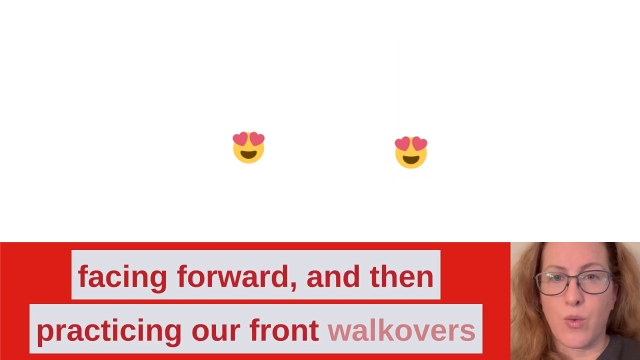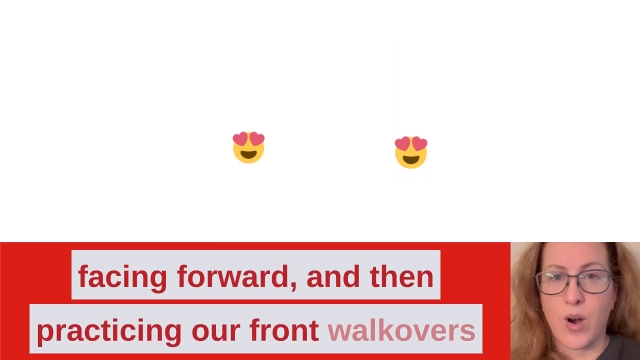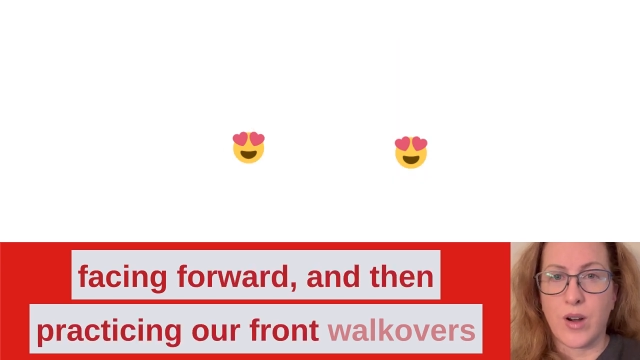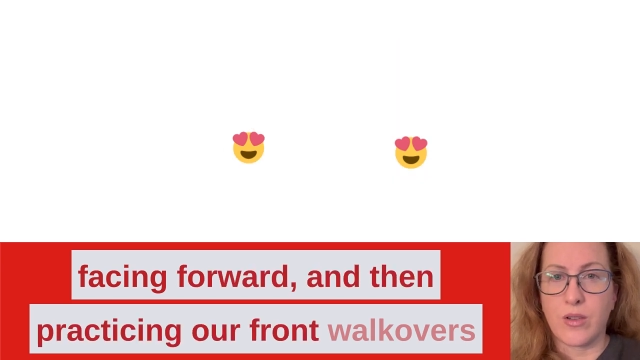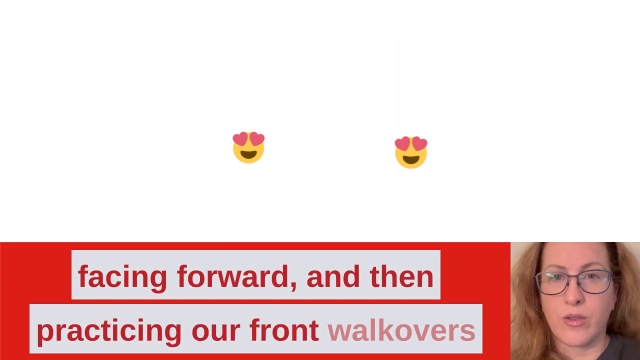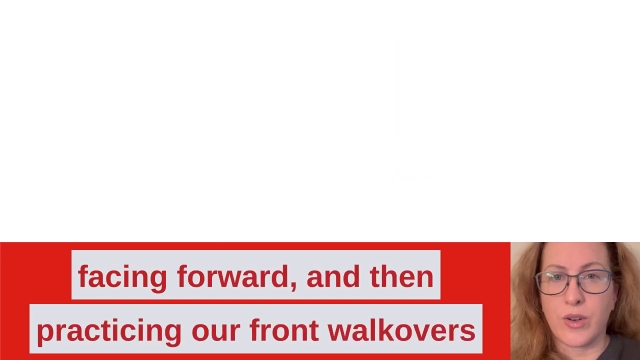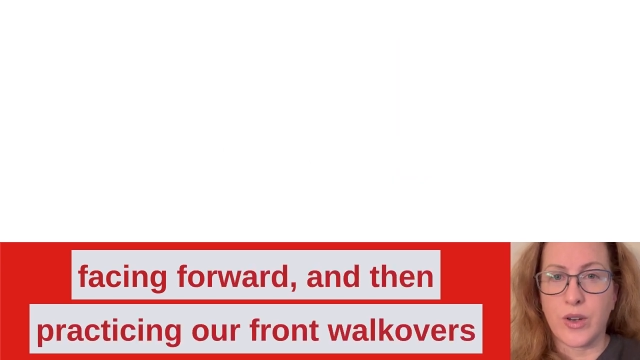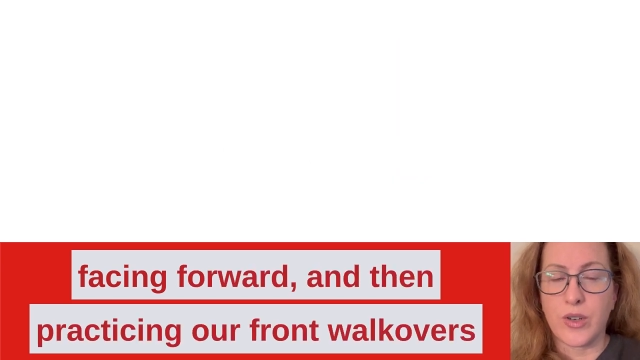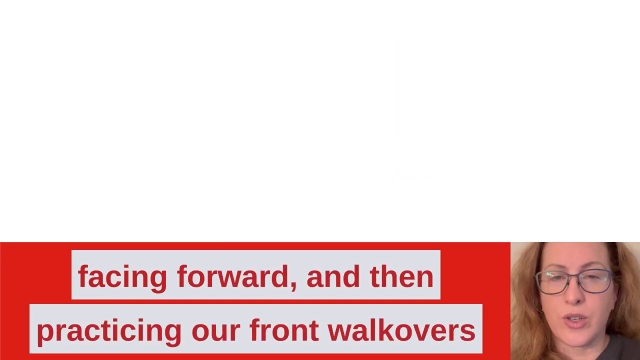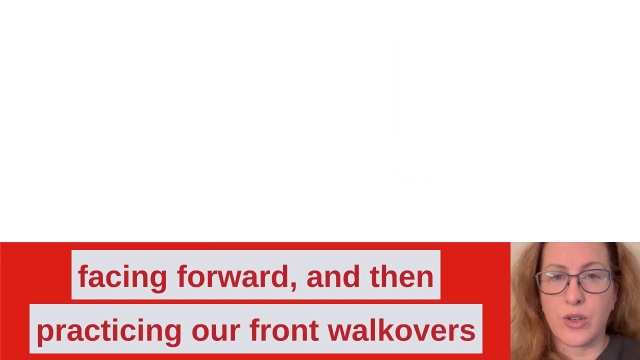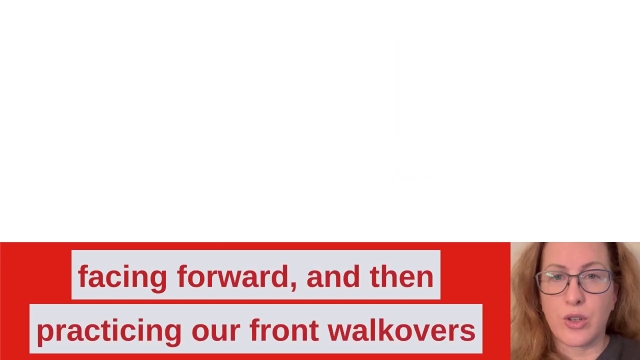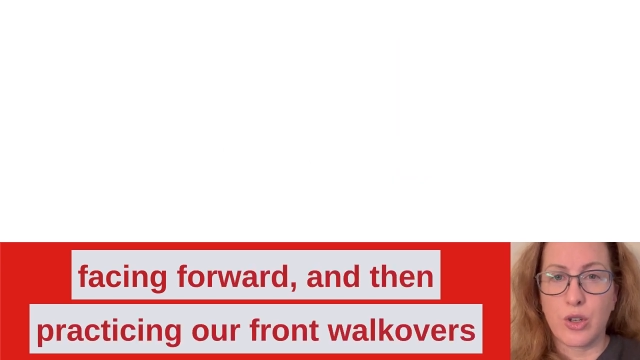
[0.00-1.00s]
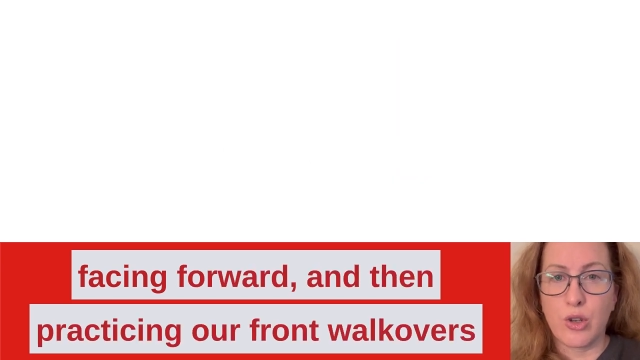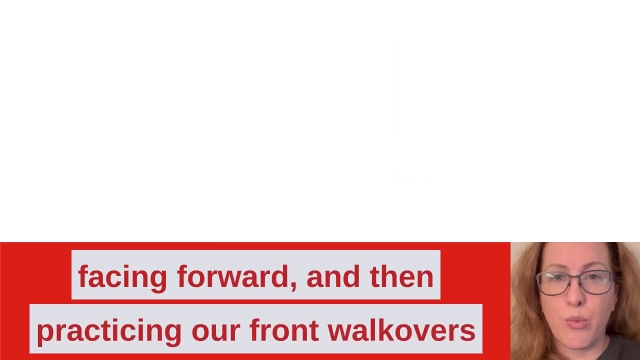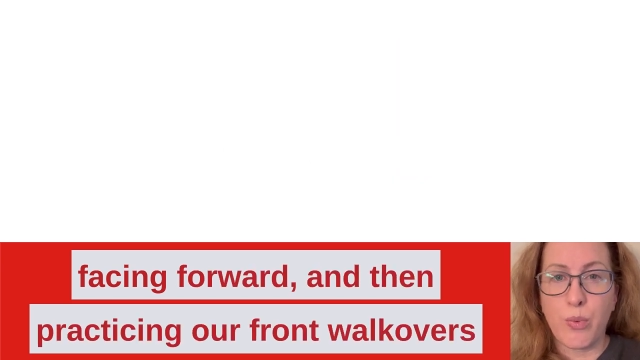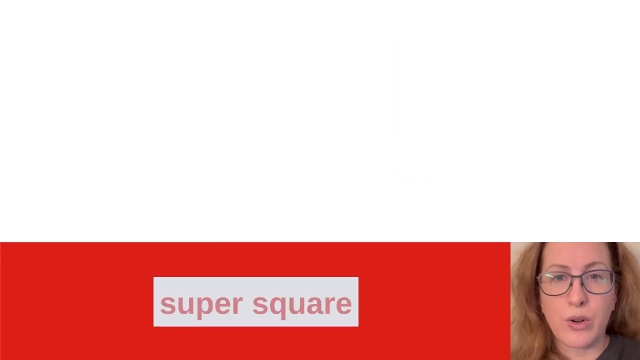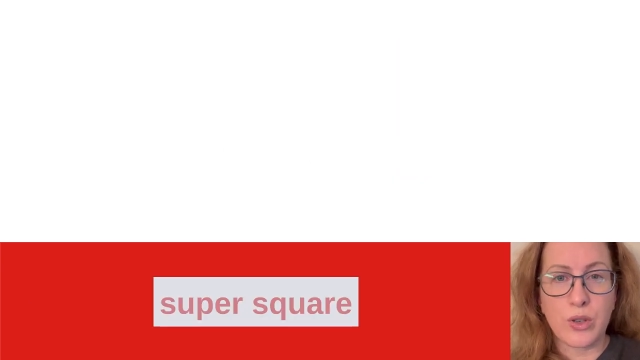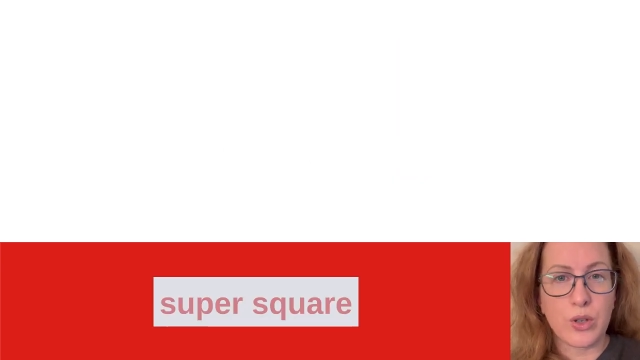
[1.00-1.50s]
walkovers
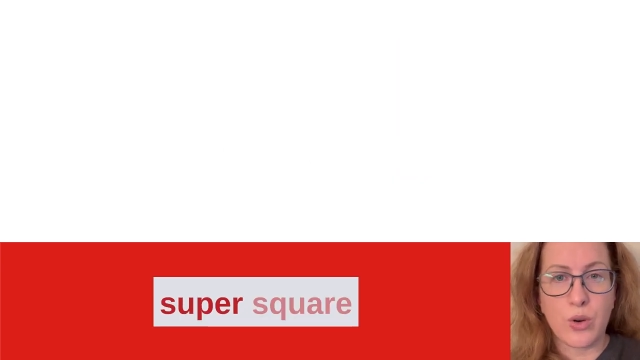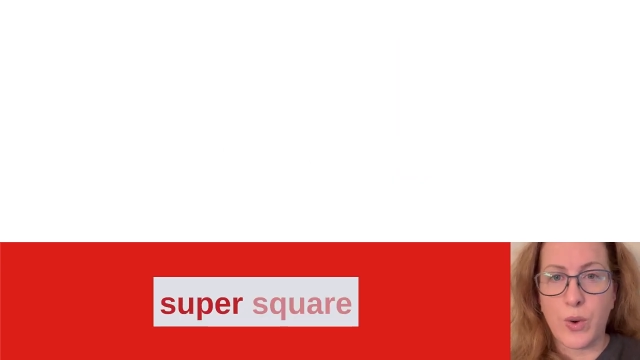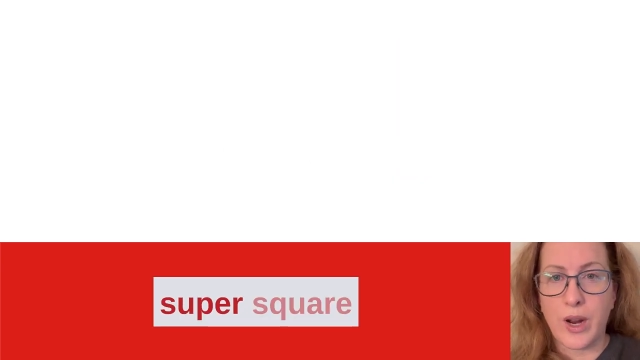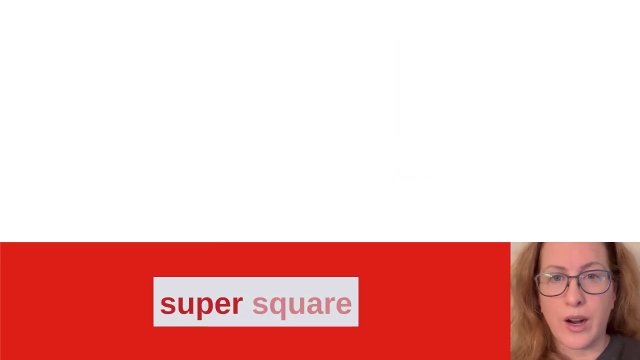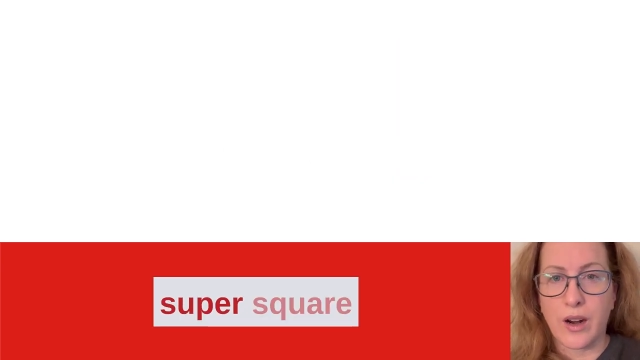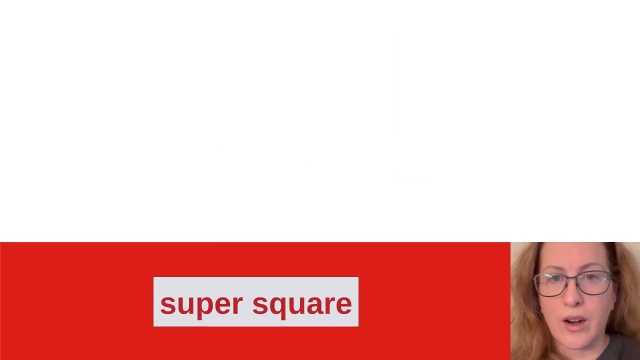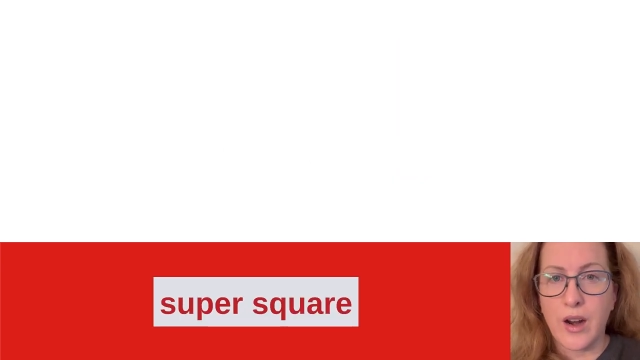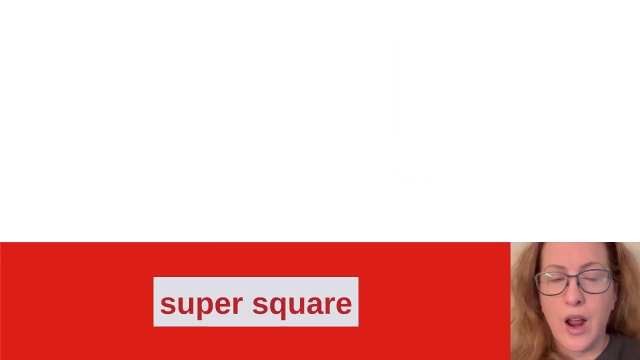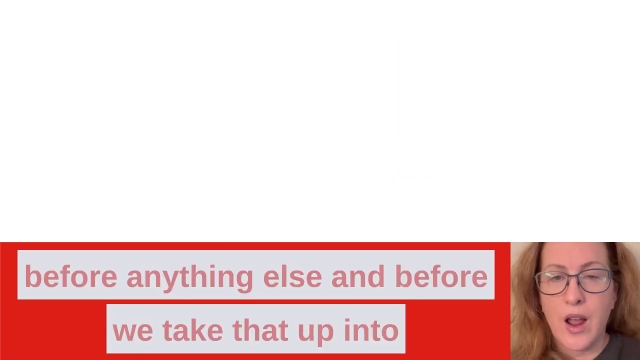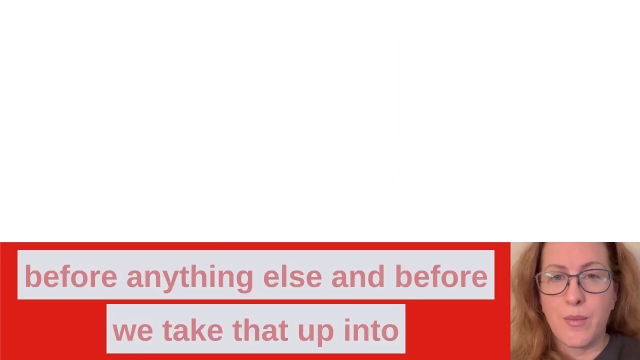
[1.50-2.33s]
super square